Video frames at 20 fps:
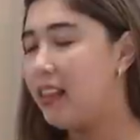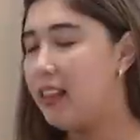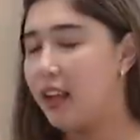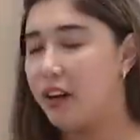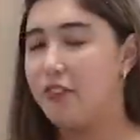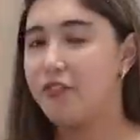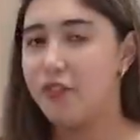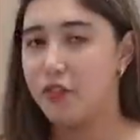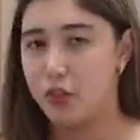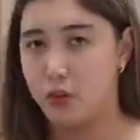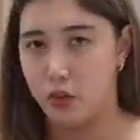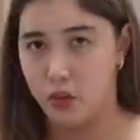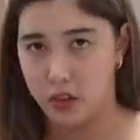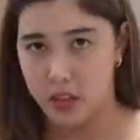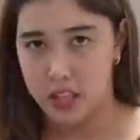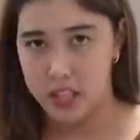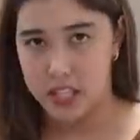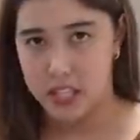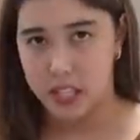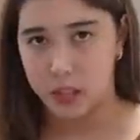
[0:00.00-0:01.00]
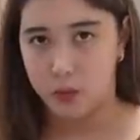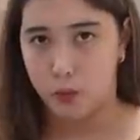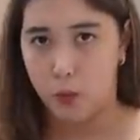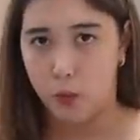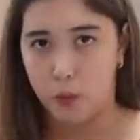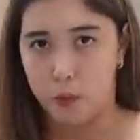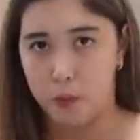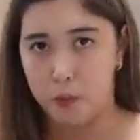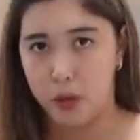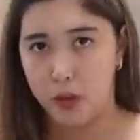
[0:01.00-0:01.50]
love to cook this at
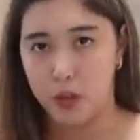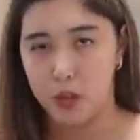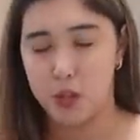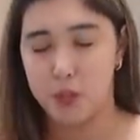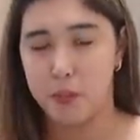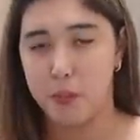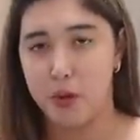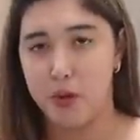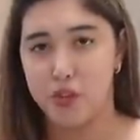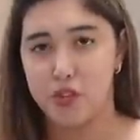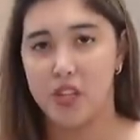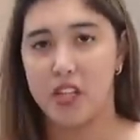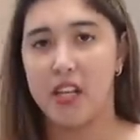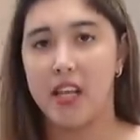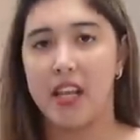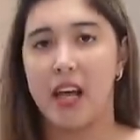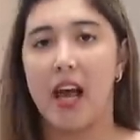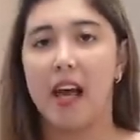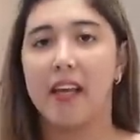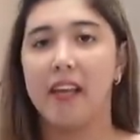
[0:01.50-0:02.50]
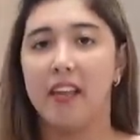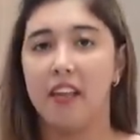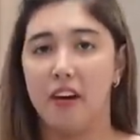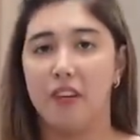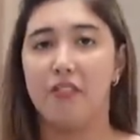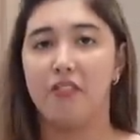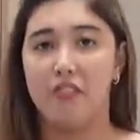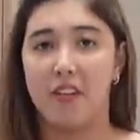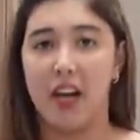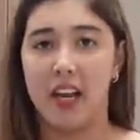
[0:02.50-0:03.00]
home because personally, I
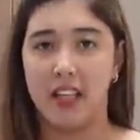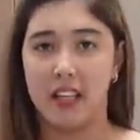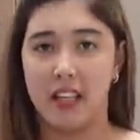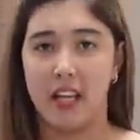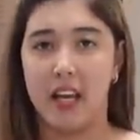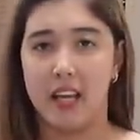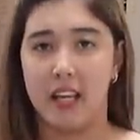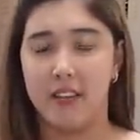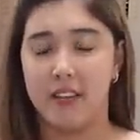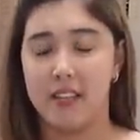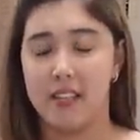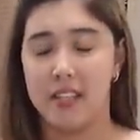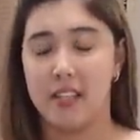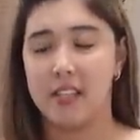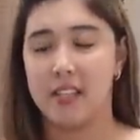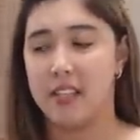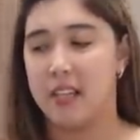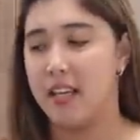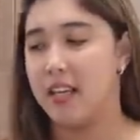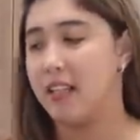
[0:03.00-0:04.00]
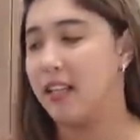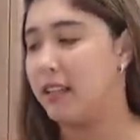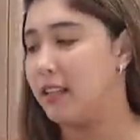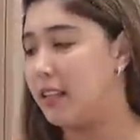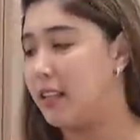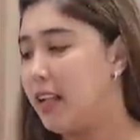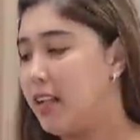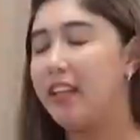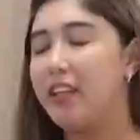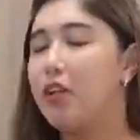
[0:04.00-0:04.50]
love fried rice. As
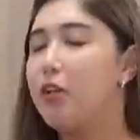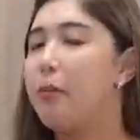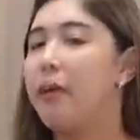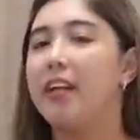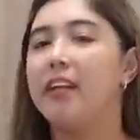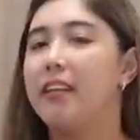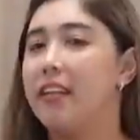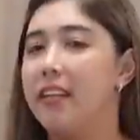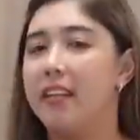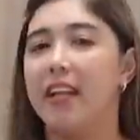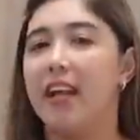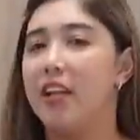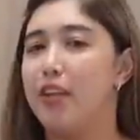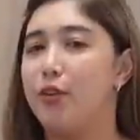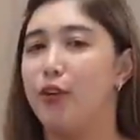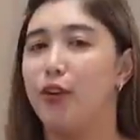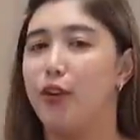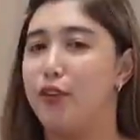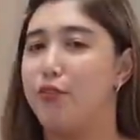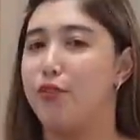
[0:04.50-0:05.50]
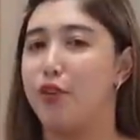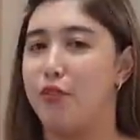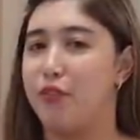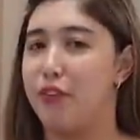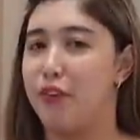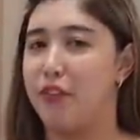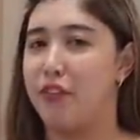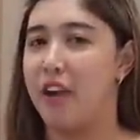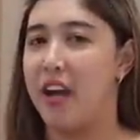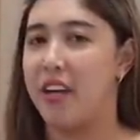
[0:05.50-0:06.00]
in, hindi nyo maintindihan yung love ko
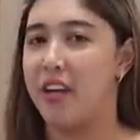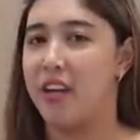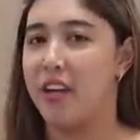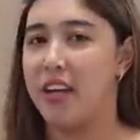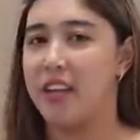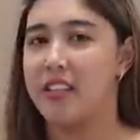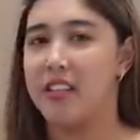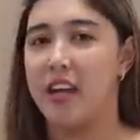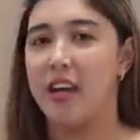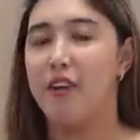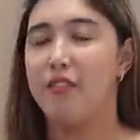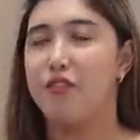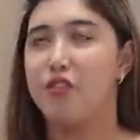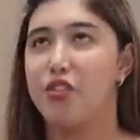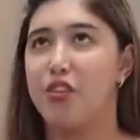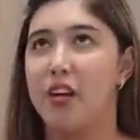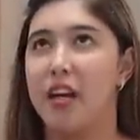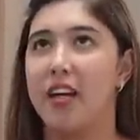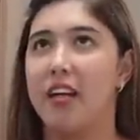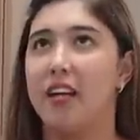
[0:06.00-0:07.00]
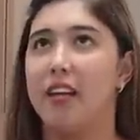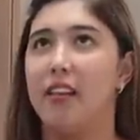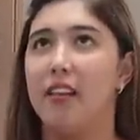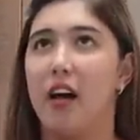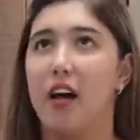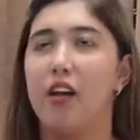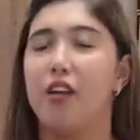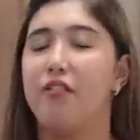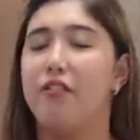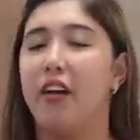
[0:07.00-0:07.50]
for fried rice. I have tried a
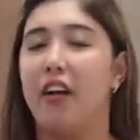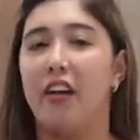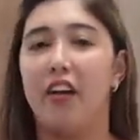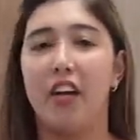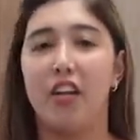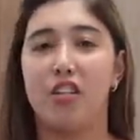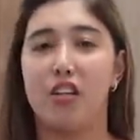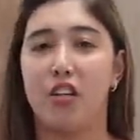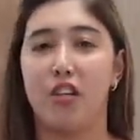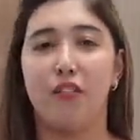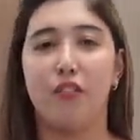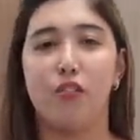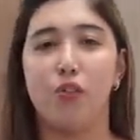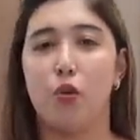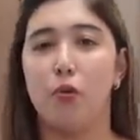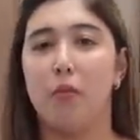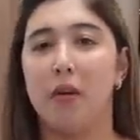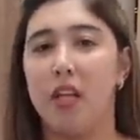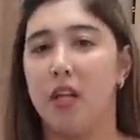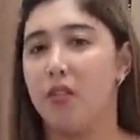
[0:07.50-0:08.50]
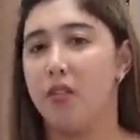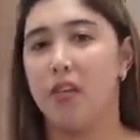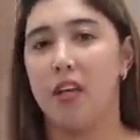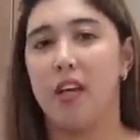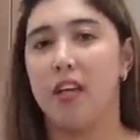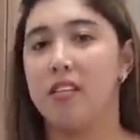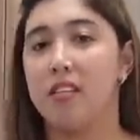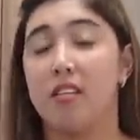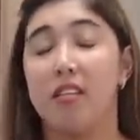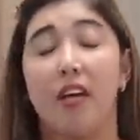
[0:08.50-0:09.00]
lot of variation of so many
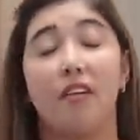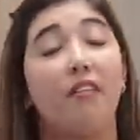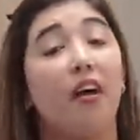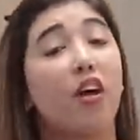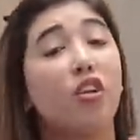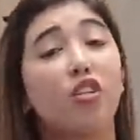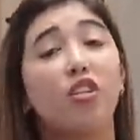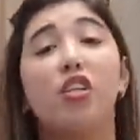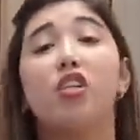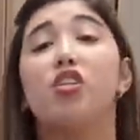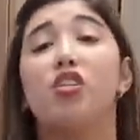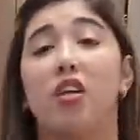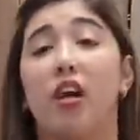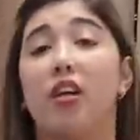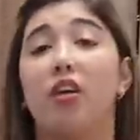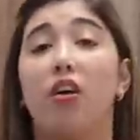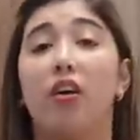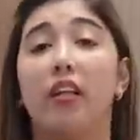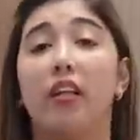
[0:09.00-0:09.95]
things that I've actually shared